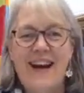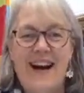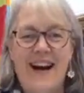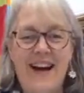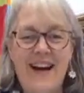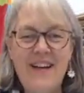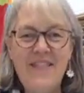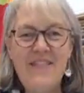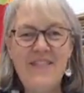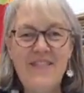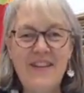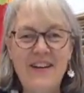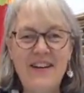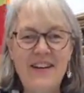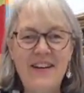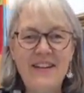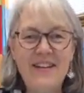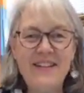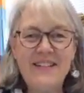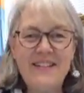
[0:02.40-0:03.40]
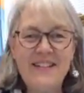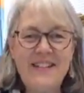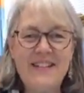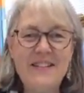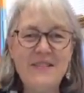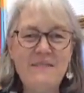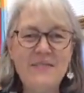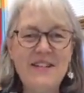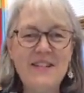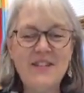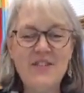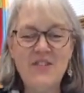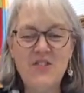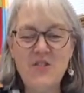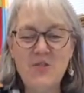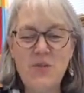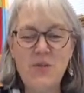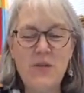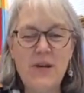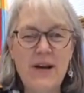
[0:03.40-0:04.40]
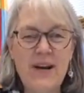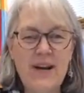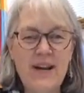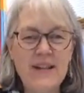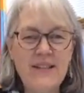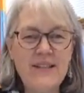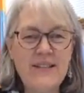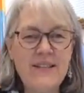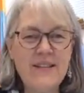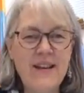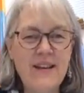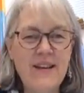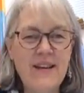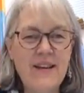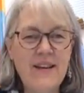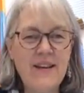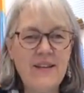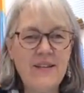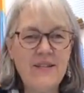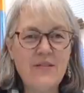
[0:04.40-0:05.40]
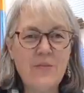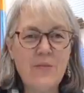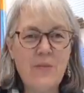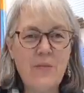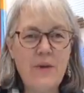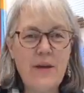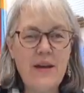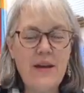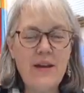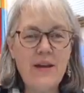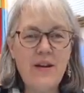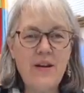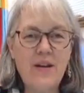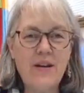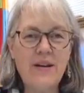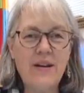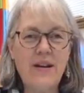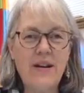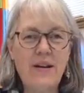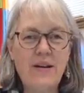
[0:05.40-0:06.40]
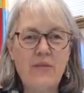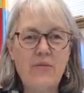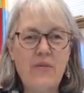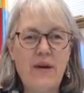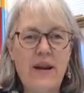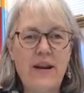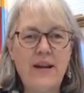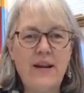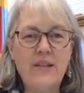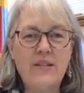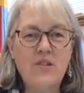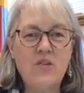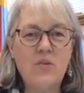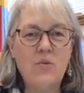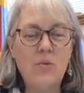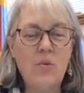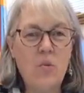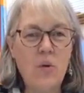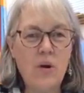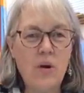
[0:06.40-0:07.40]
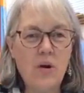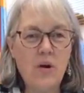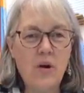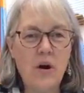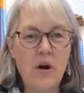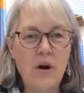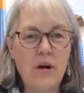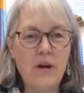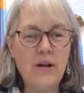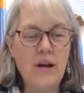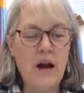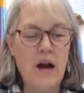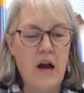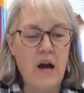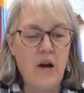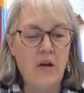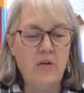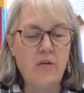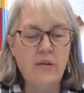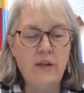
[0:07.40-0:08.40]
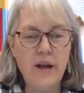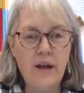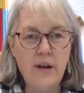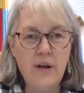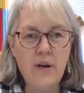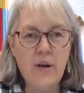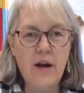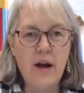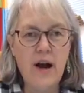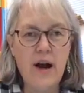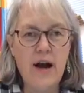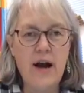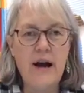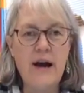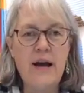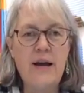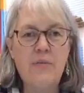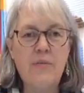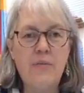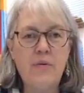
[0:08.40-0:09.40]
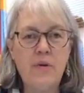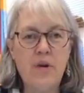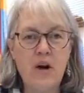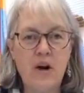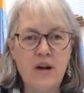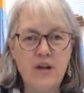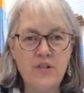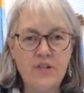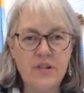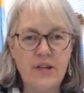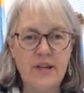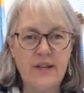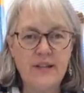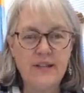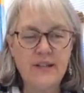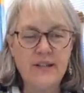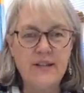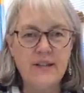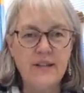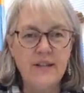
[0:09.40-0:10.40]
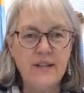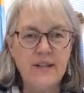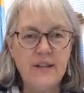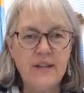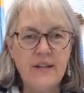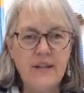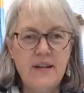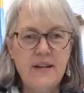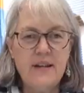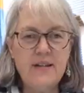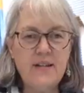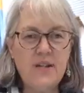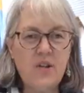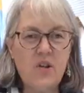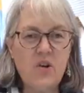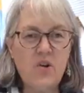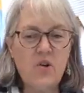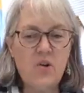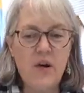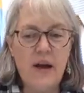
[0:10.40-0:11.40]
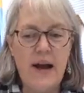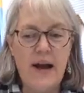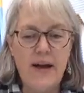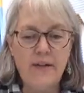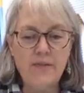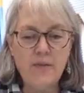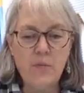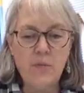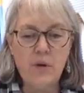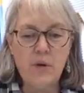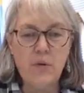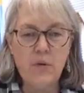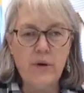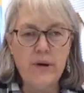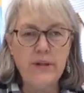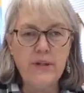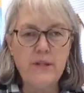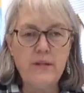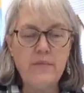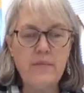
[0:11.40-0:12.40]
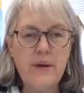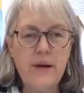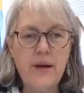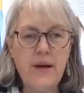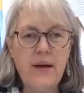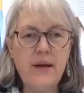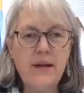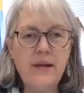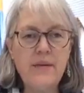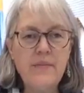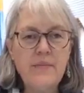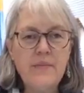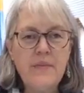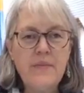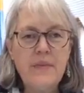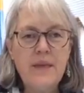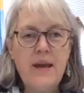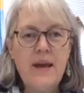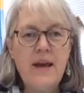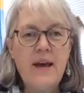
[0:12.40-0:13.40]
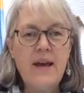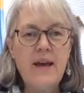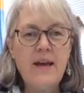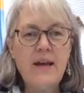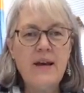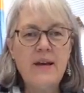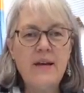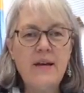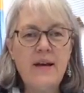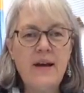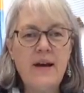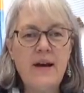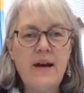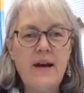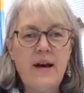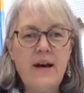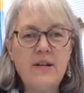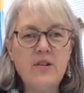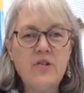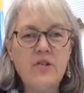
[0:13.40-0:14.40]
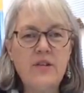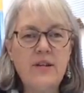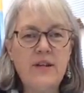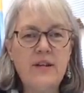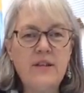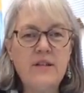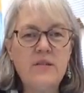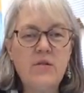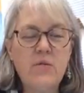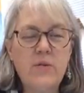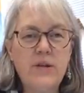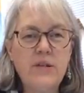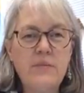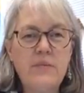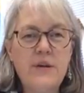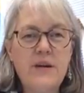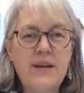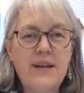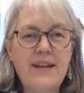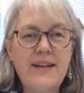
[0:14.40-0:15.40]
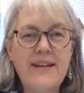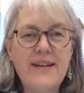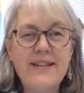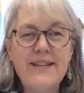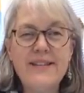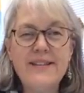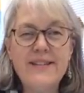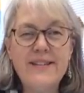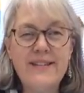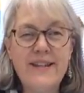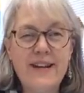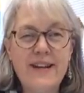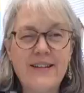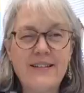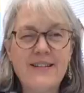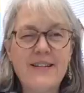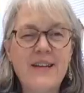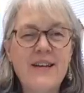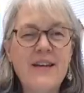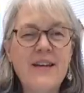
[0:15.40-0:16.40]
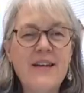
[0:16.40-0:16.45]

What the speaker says: Hi, friends. It's Miss Joyce, and we are getting ready to work on our letter I project. It's a craft we're going to make, and actually, it's going to be an insect.